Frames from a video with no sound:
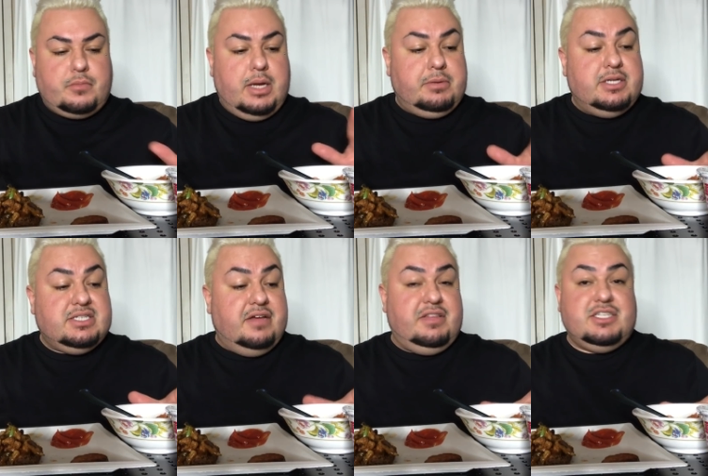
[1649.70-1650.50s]
I'm gonna
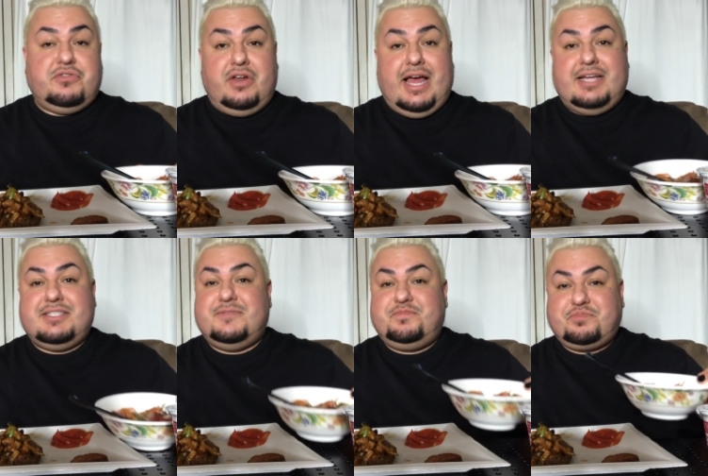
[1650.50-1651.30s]
save this for
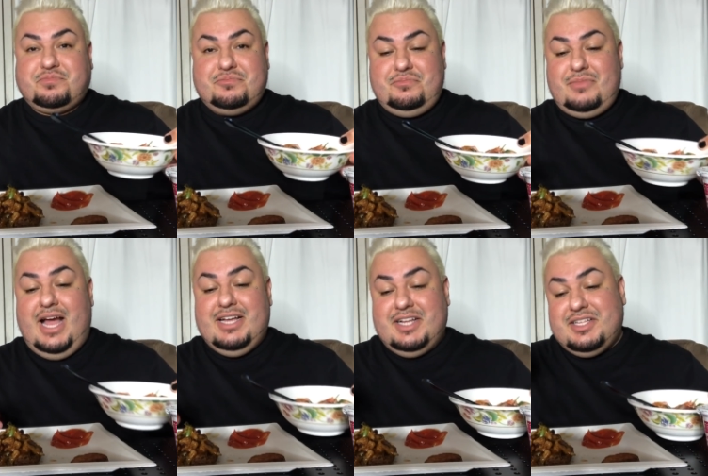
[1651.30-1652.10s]
last.
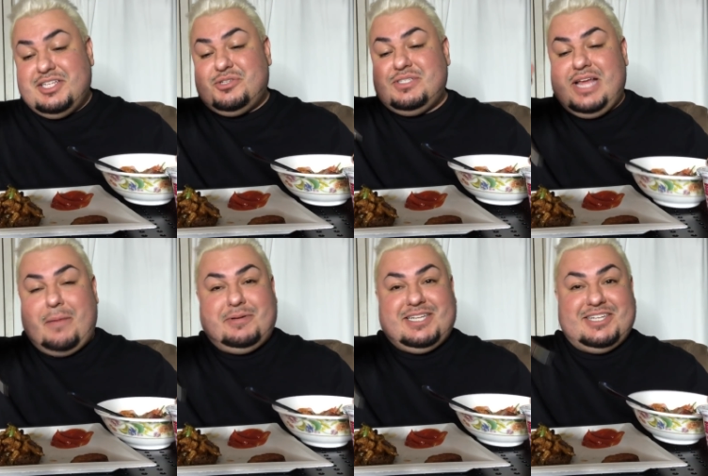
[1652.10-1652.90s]
I think this was the
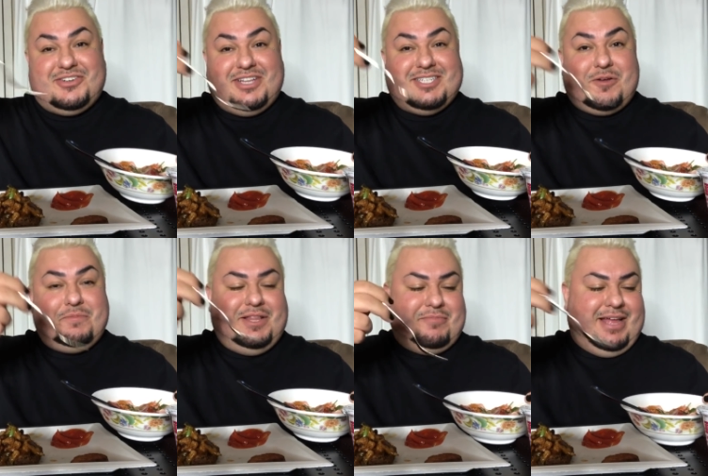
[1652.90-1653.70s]
appetizer and this gonna
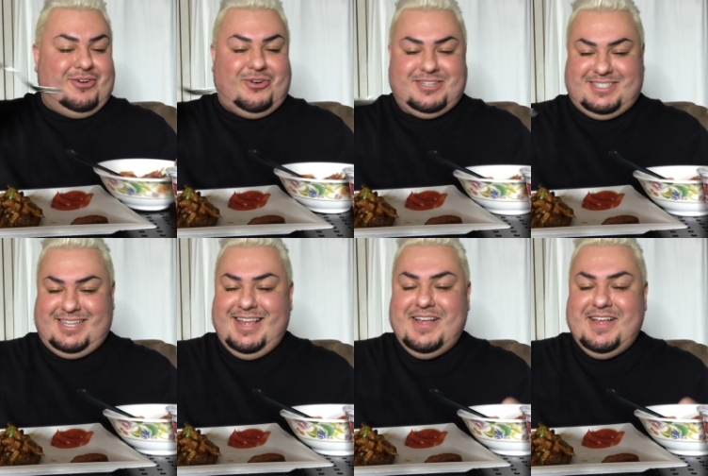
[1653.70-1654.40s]
be the main course.